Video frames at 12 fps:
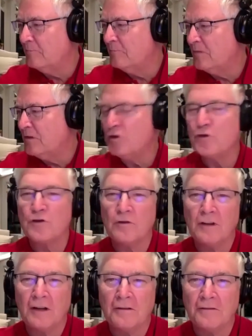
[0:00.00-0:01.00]
This Is
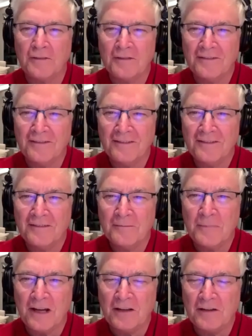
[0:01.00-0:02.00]
Your Life,
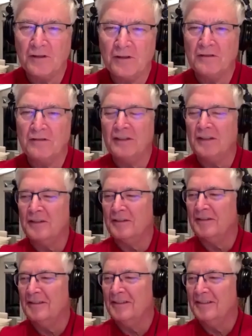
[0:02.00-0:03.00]
back in the
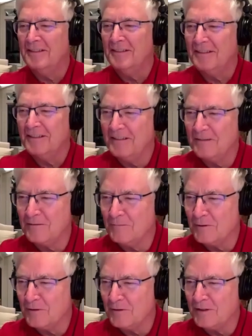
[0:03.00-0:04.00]
day. And it
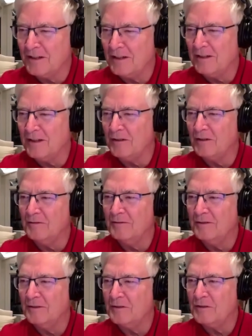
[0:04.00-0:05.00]
was kind of like a
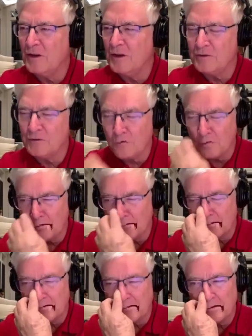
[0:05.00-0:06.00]
historical
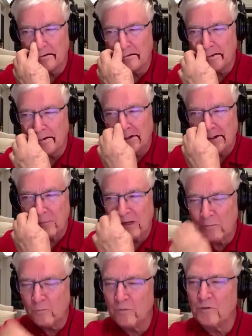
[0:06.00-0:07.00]
review, and
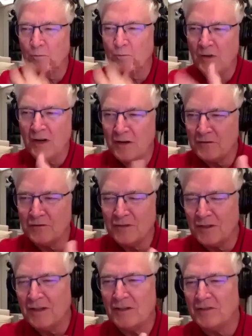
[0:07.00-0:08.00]
people were surprised and
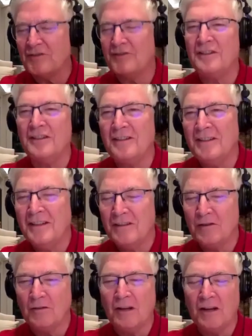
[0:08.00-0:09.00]
they got to see
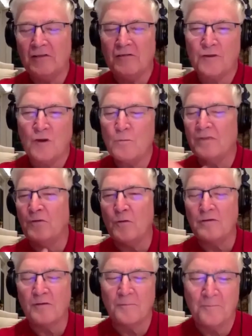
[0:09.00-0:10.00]
their life shown
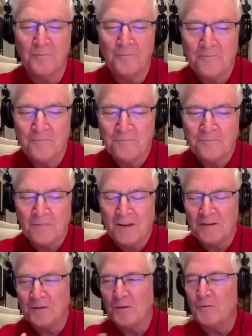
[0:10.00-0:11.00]
before them.
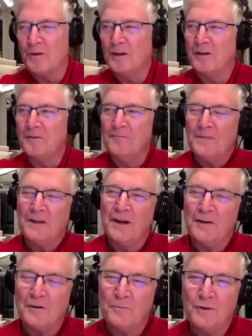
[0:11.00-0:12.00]
So,
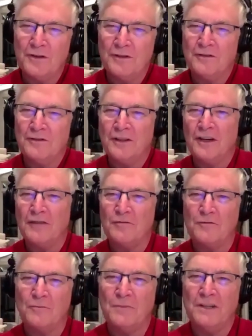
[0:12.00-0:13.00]
yeah, you're putting
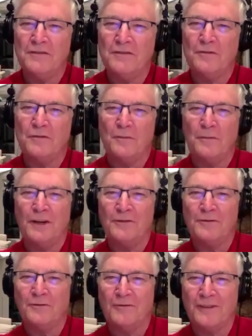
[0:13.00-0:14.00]
together some pieces of the
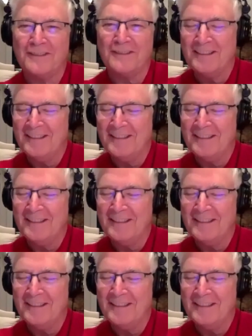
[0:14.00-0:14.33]
puzzle that